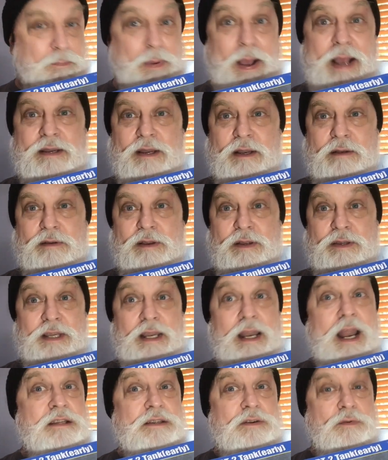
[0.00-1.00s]
paint it because it
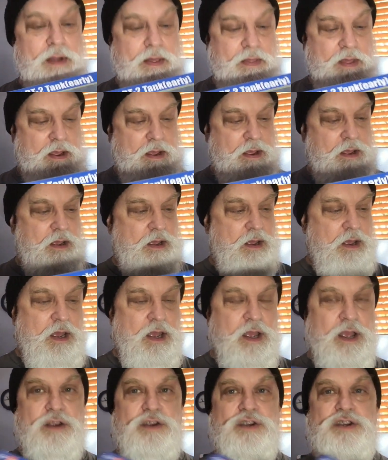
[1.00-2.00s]
has a rather
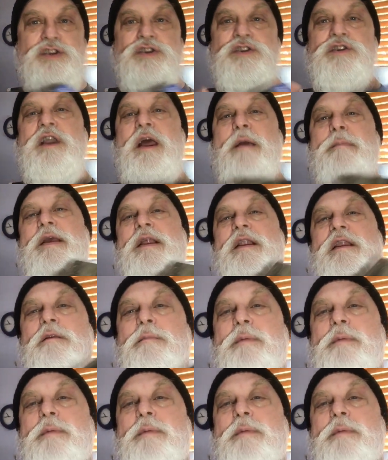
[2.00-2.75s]
snappy little